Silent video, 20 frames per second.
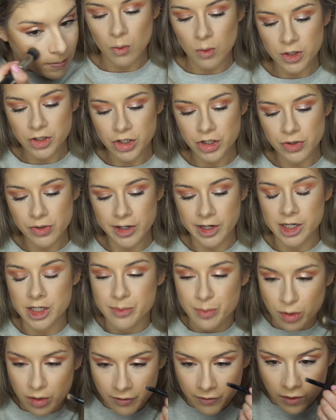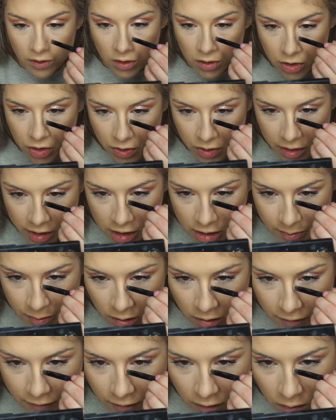What do you guys prefer? Do you guys
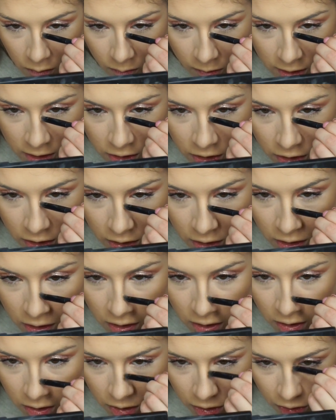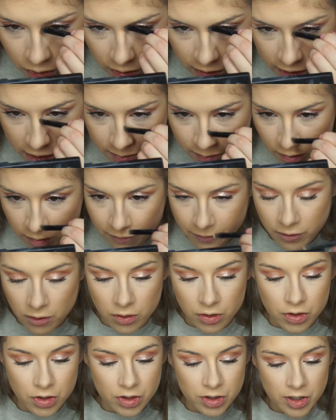prefer winter or do you guys
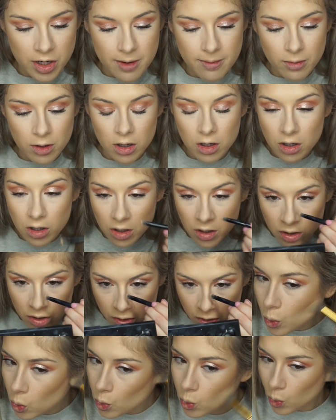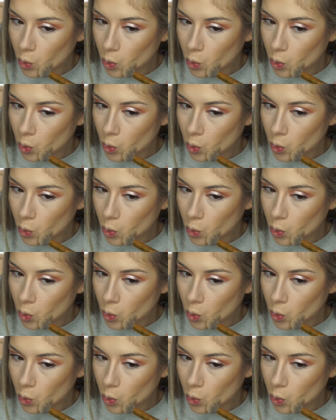prefer summer?